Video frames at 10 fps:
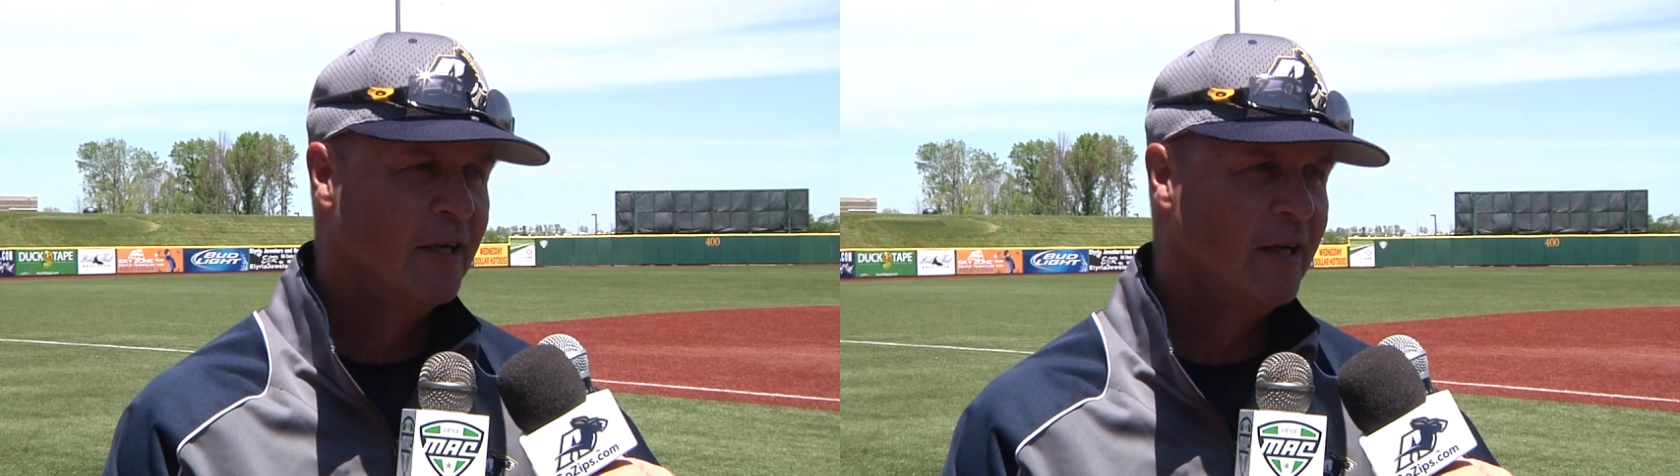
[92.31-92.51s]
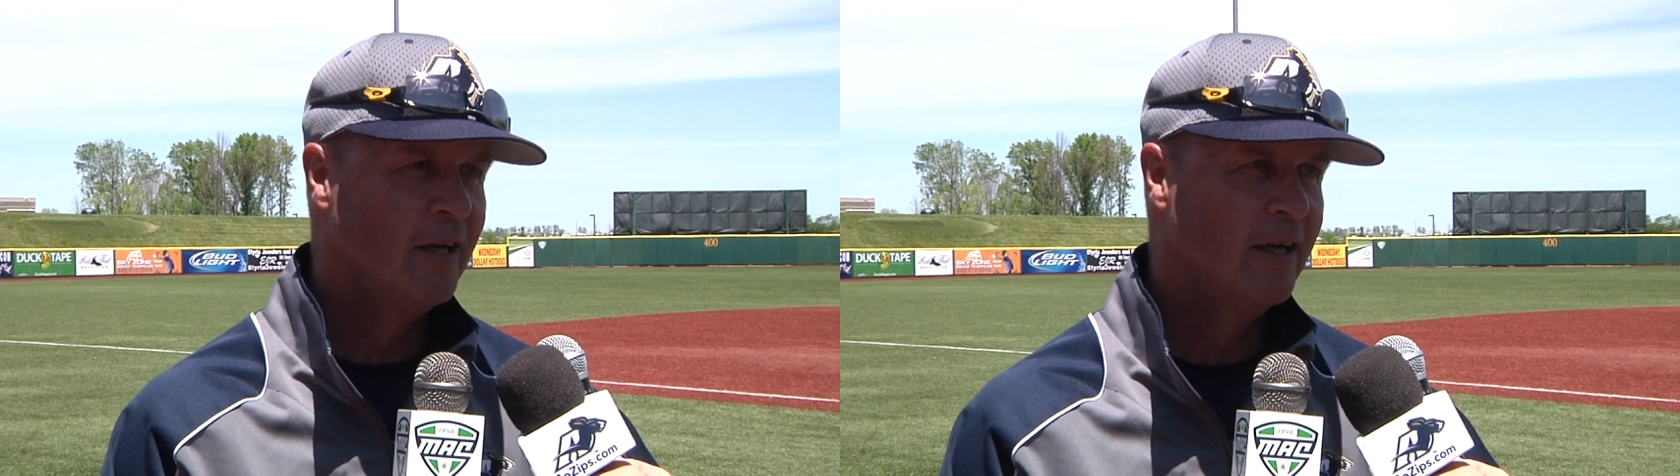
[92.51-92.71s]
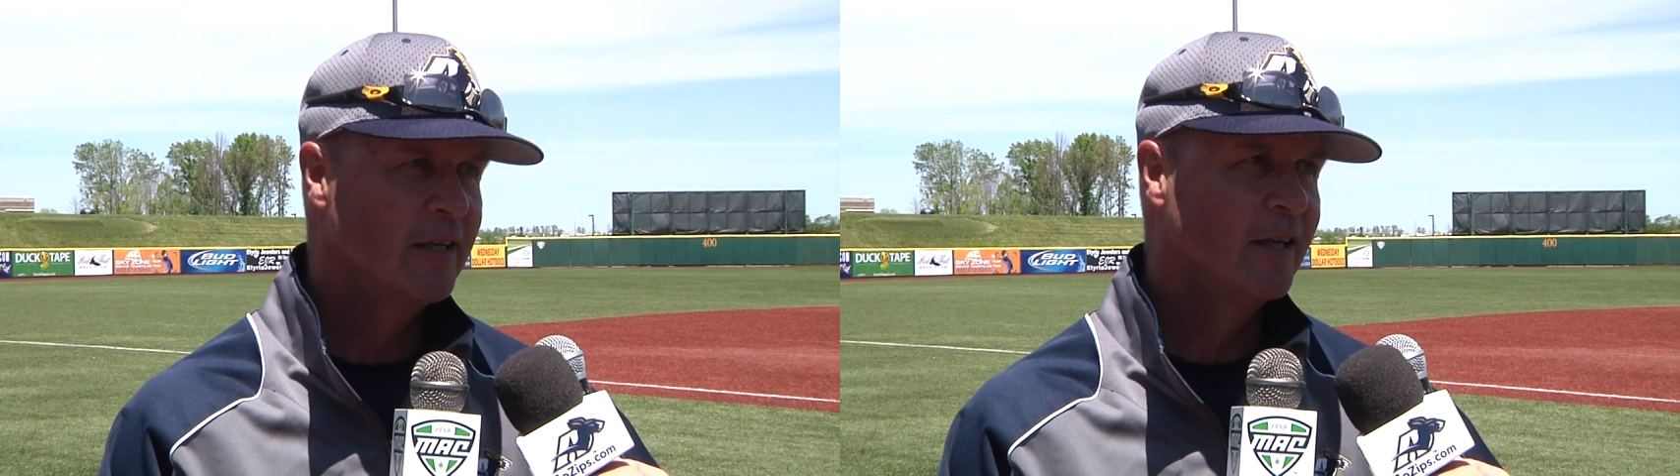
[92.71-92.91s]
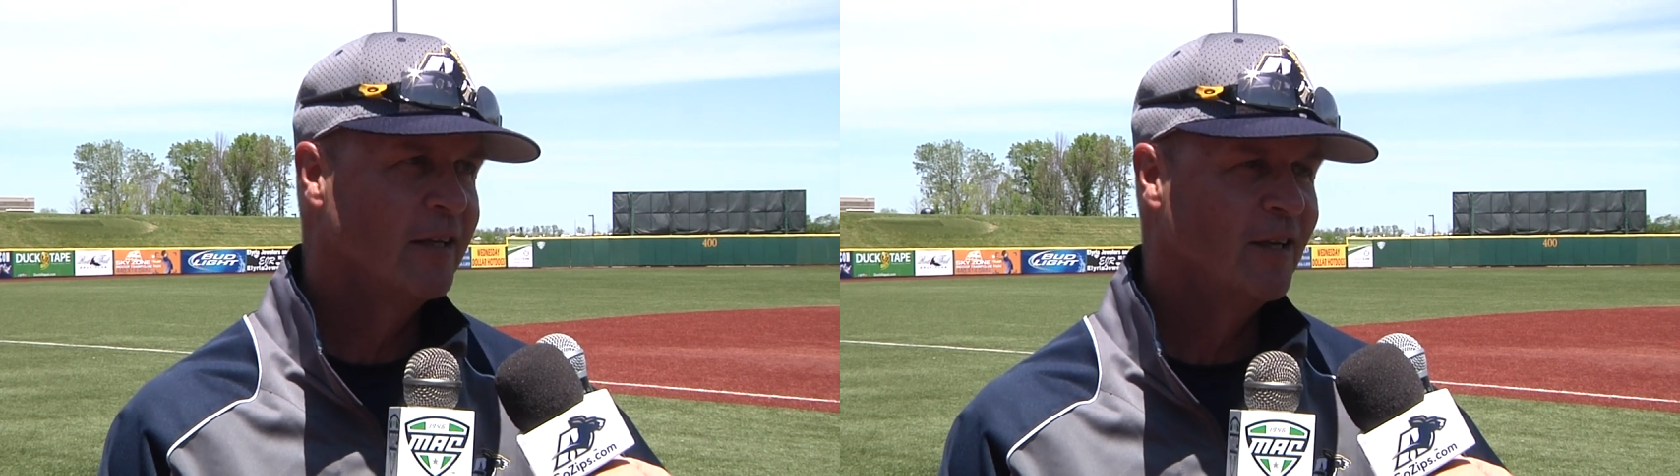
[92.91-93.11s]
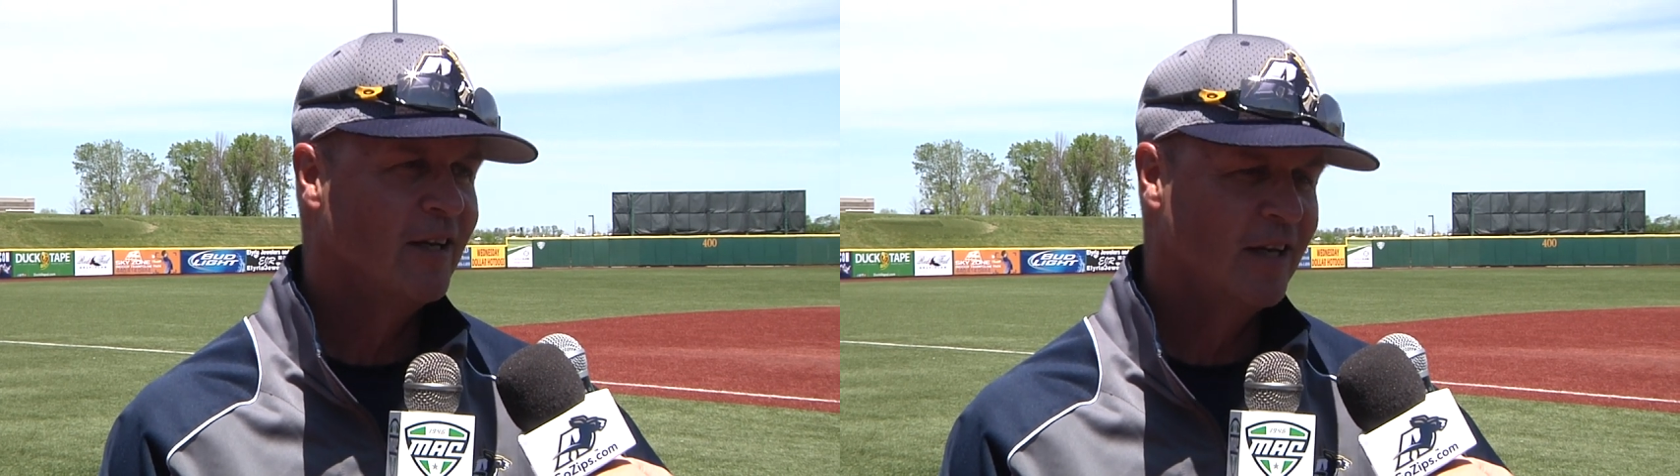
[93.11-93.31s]
Uh, I think
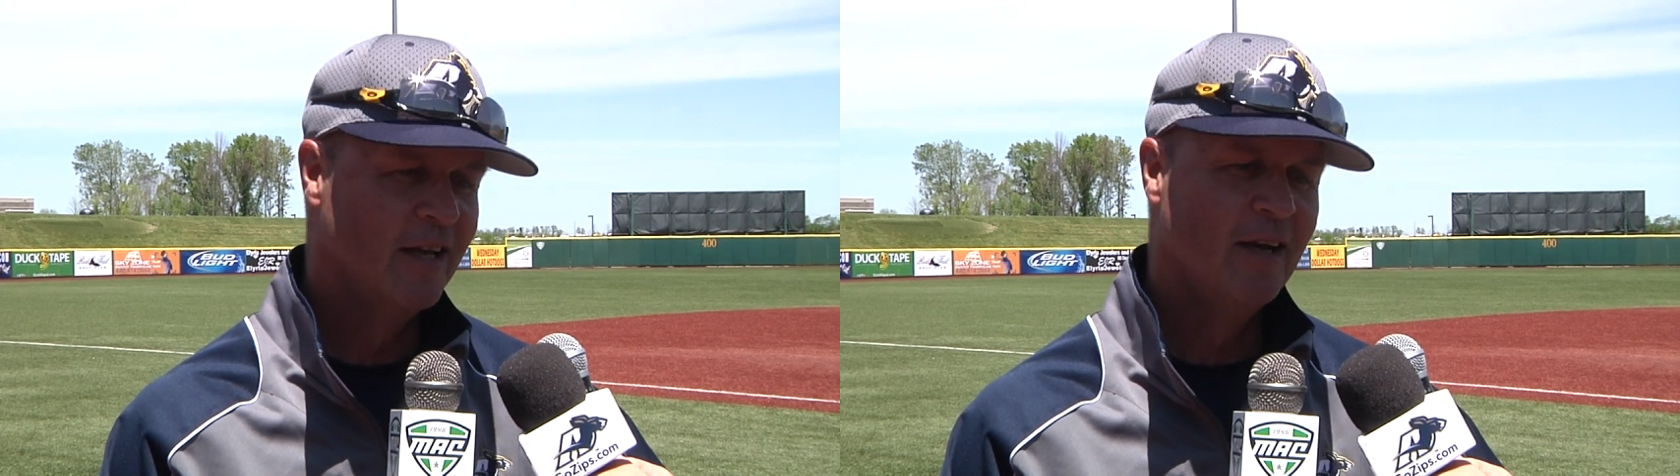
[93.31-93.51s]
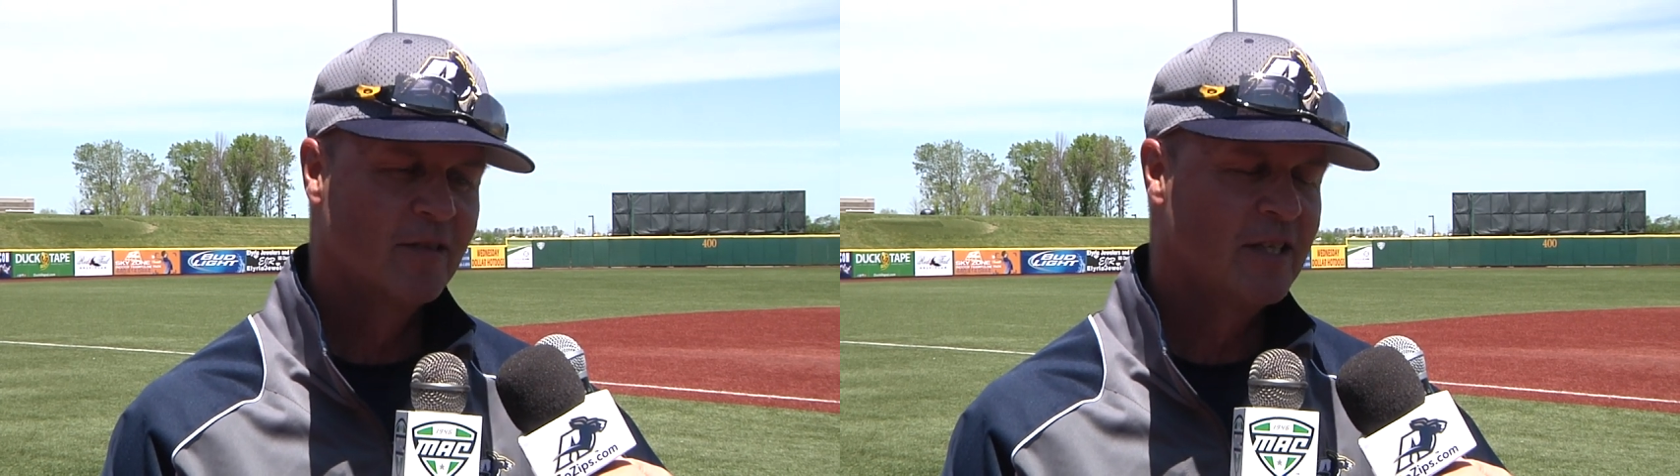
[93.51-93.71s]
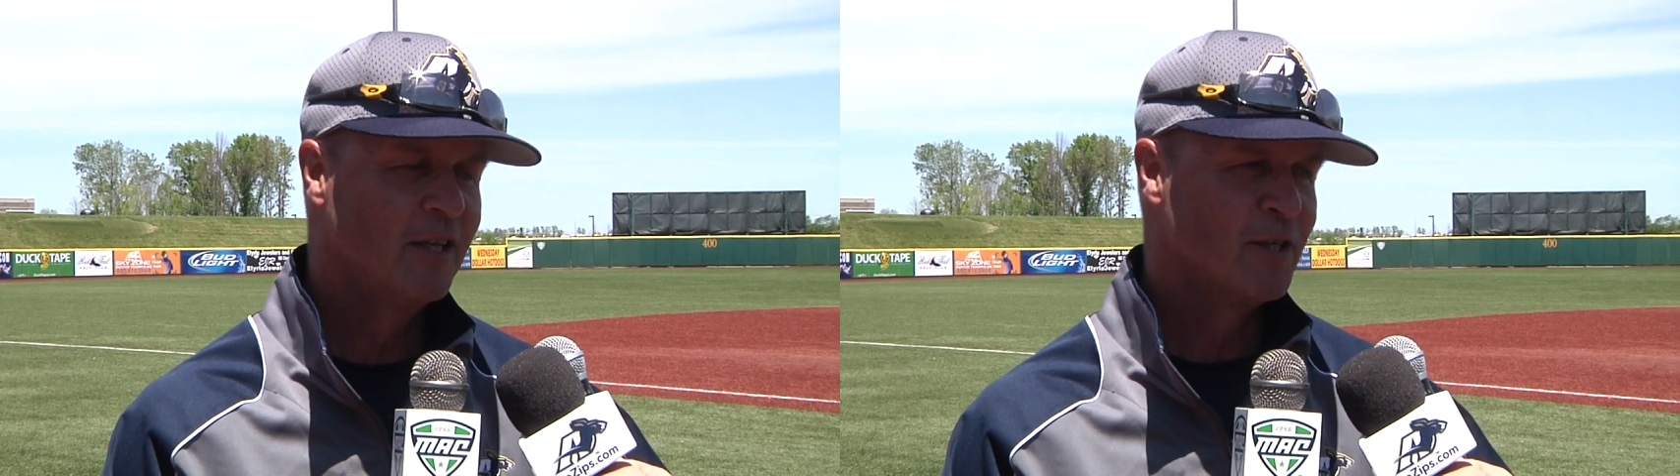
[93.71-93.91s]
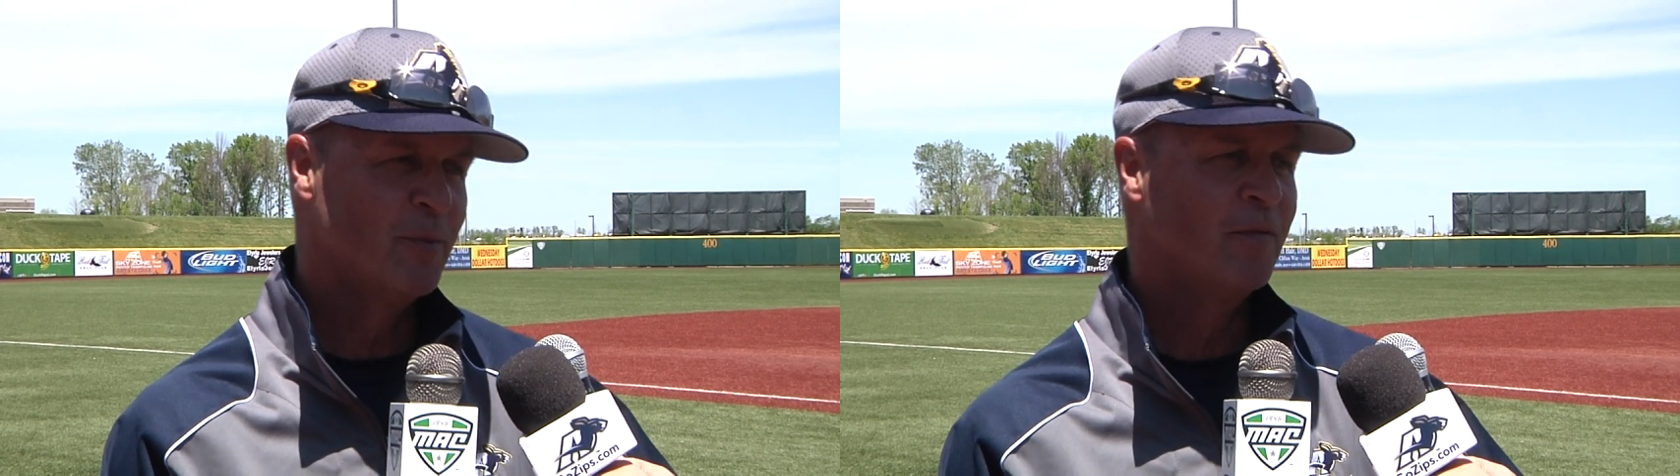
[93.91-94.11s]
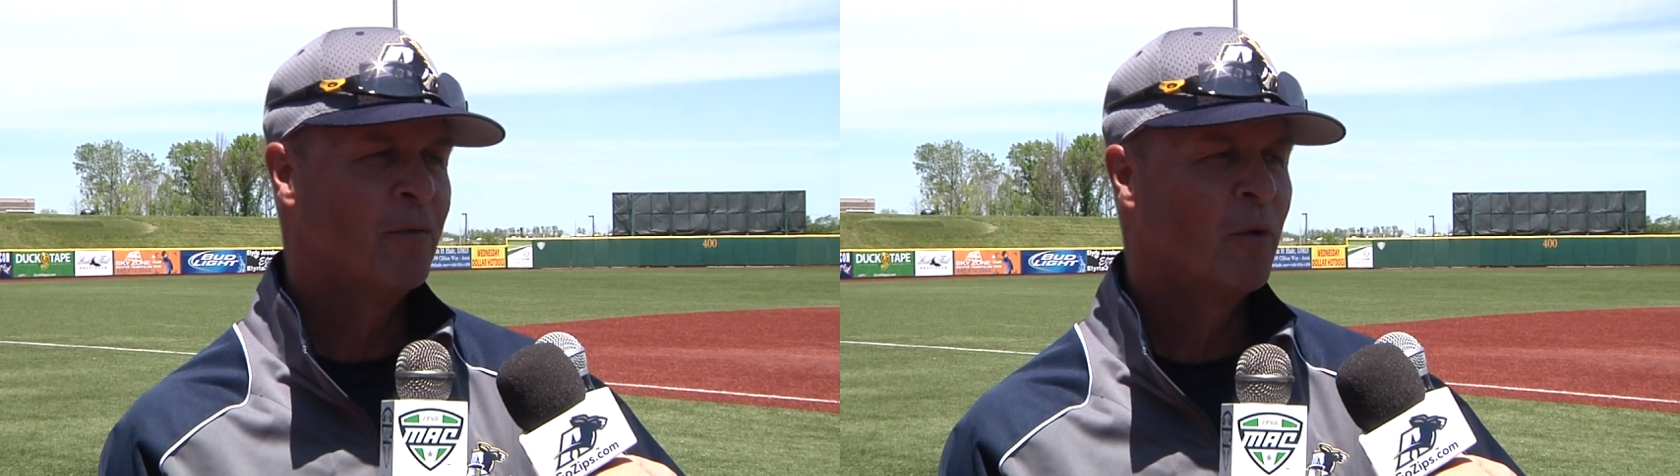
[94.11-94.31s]
I've said this
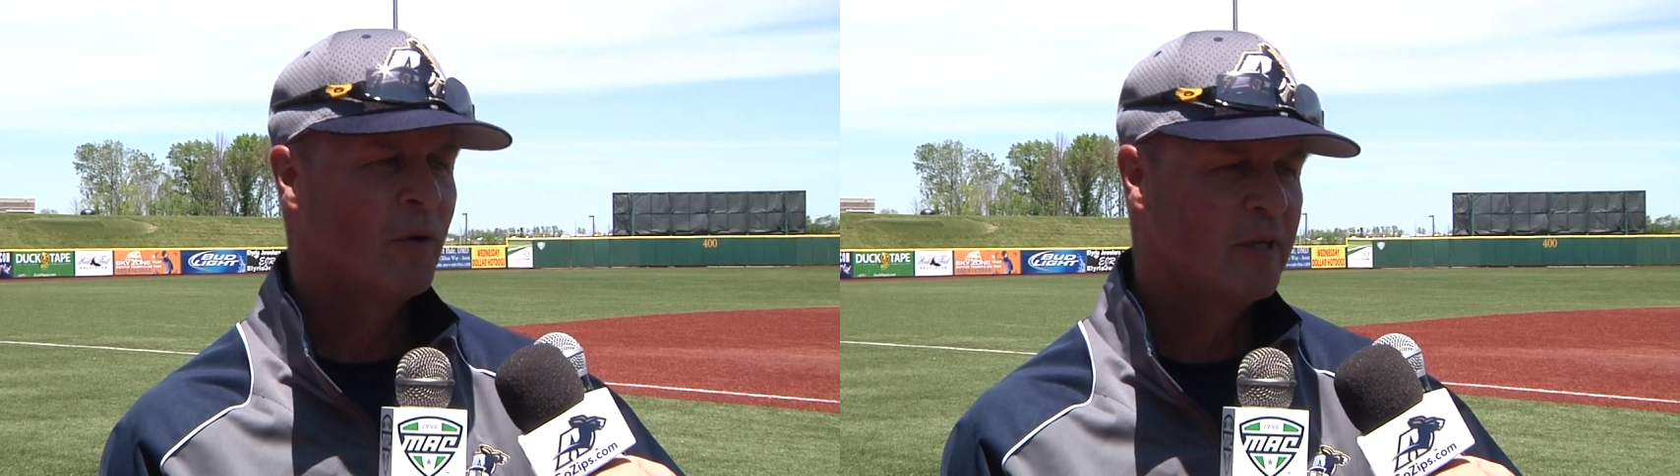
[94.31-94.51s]
before